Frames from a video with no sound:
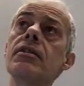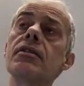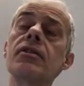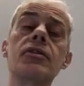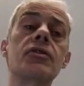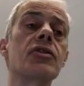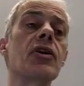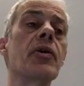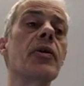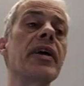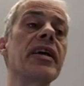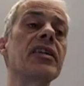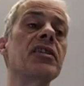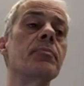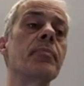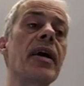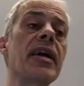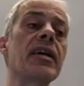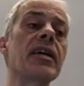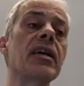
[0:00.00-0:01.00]
So it's
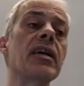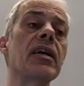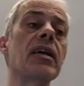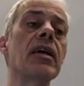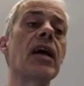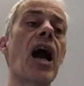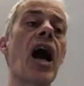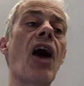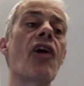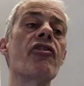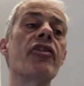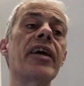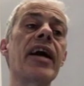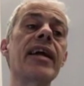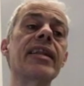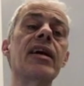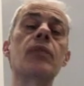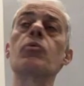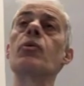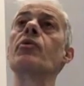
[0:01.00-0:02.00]
making RNA
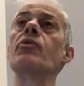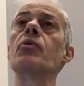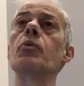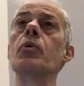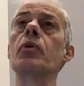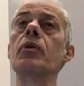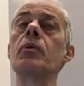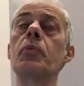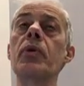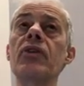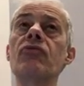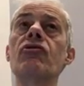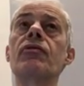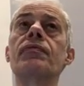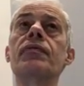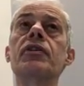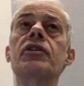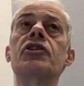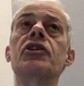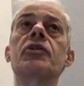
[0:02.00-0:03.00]
that we, we
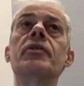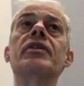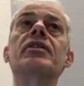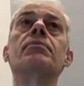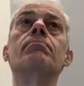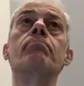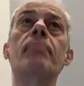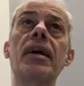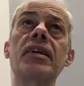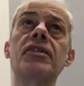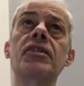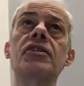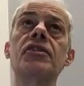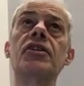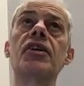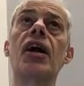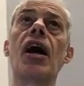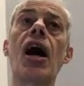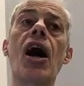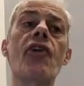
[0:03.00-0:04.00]
refer to as
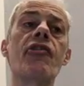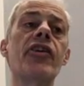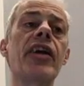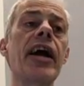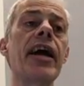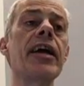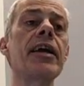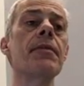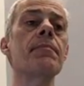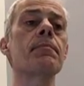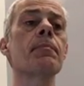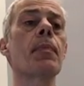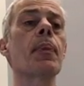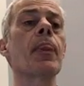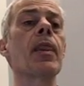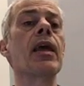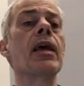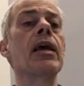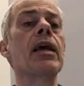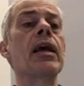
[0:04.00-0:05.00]
messenger RNA.
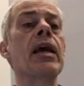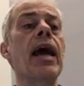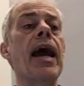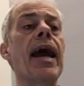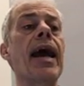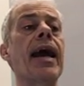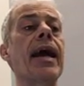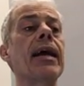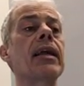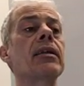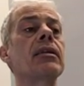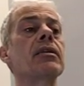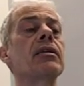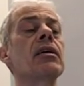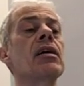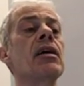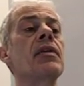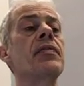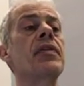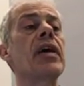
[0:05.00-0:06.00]
And
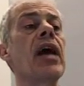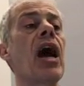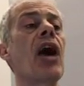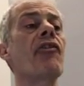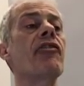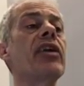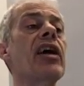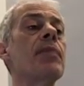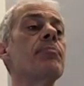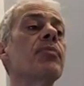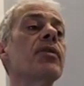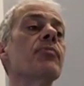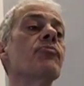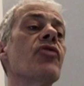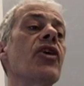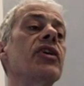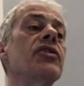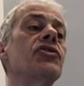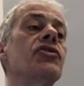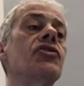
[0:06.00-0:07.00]
the RNA
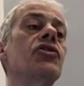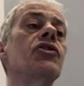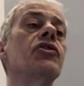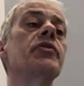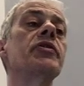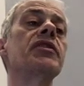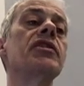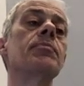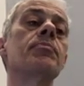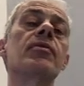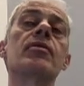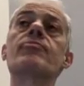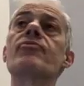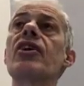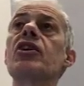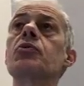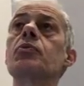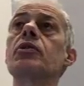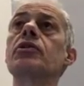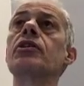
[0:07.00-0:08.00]
polymerase 2 is the
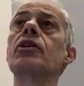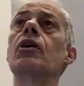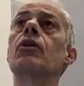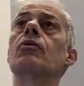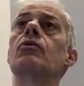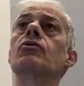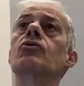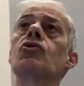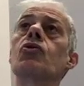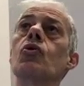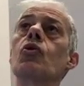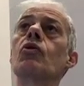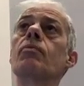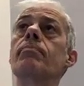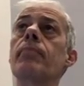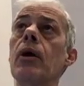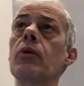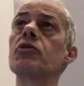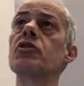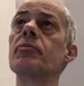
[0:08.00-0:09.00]
polymerase we'll talk
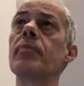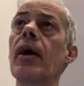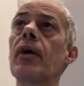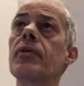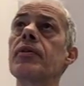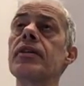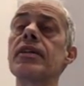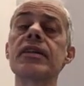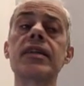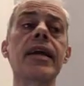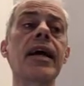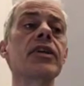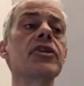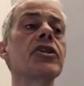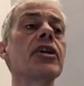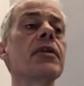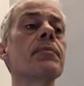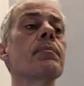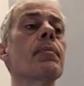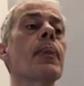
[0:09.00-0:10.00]
most about in this
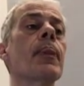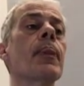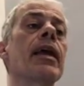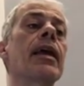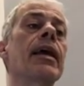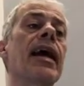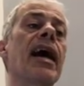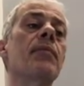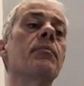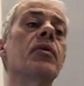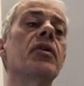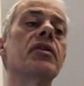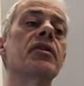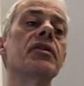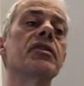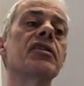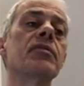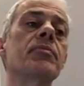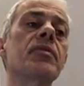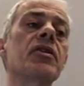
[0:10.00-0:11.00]
lecture. And we'll look at
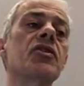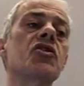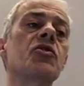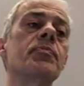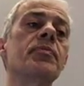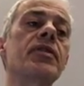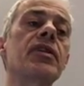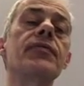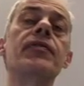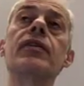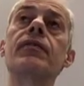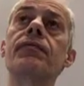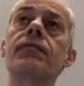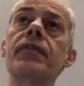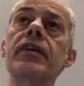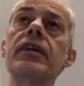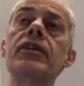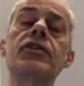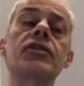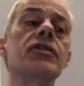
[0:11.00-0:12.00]
some of the specific
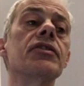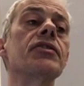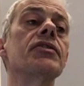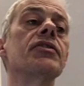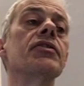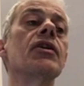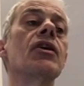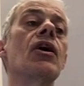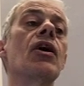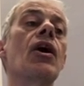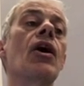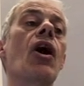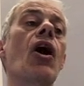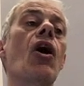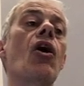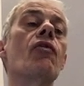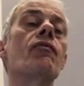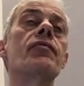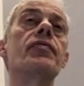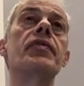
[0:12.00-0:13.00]
features
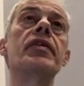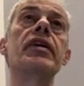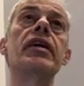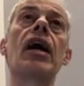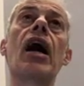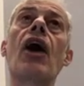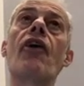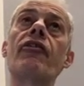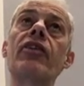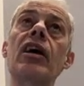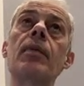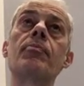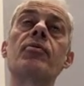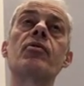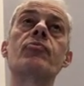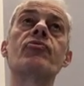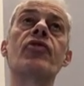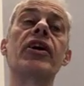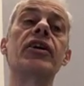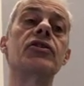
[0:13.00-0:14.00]
of the RNA
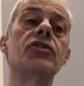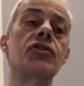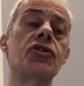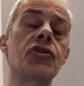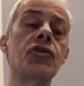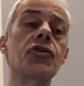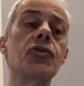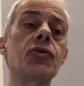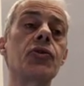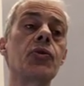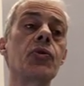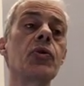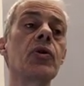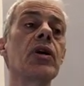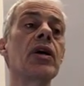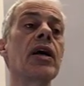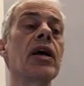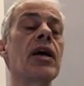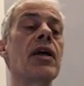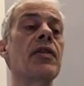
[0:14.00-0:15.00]
polymerase 2
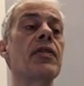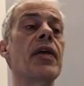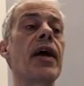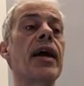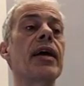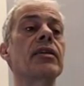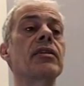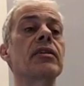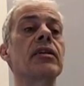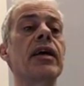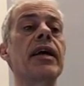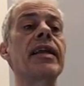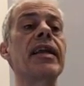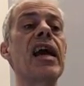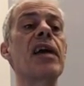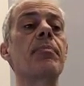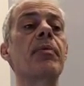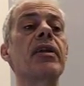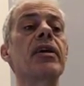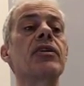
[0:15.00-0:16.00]
that
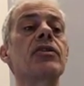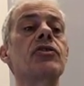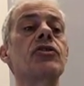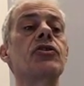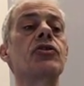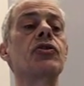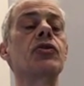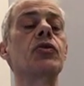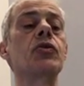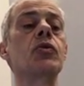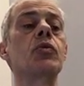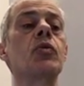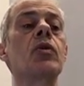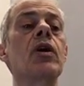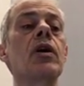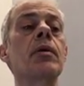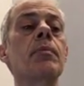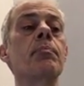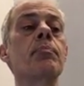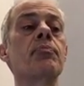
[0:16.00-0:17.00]
enable it to
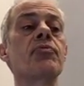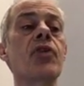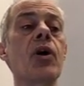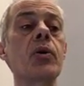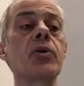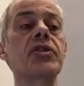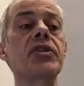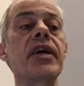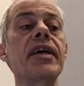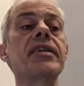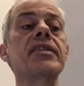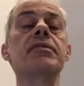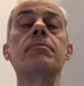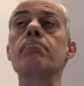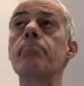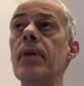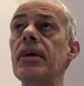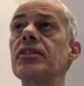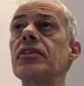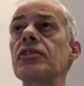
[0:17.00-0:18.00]
process
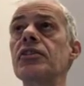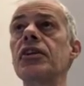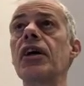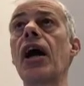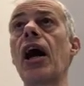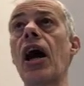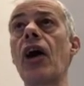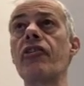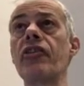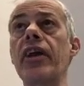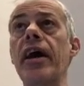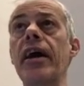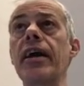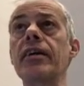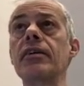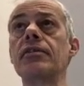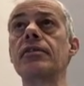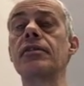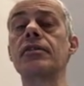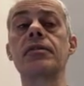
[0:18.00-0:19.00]
messenger
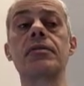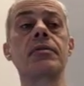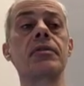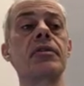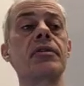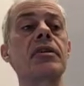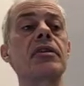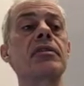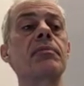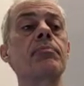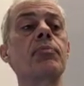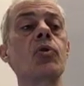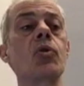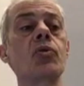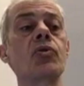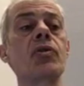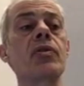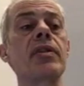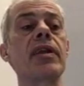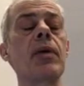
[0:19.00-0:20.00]
RNAs, because it's
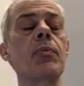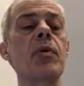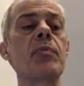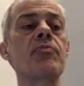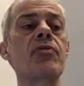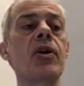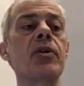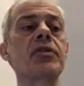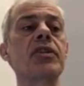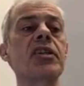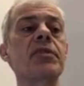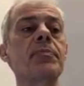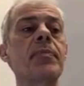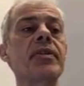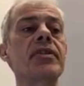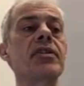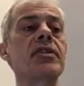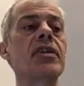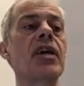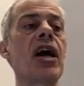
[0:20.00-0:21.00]
important that we process
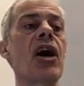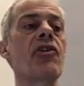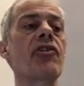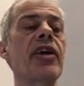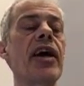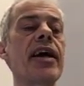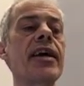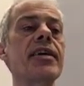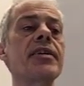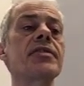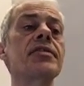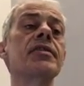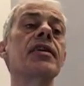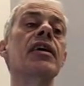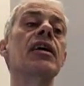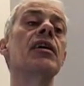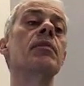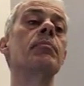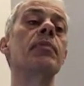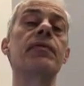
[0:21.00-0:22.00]
messenger RNAs
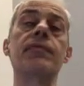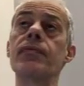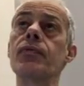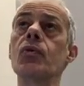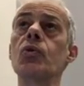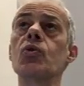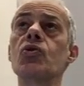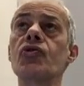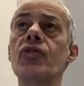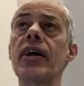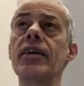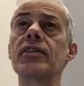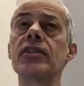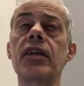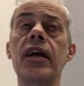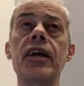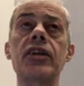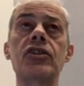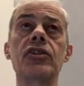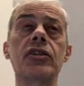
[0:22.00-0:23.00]
before
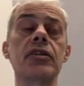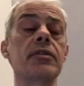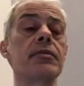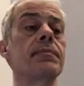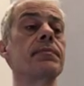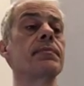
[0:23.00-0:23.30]
translation.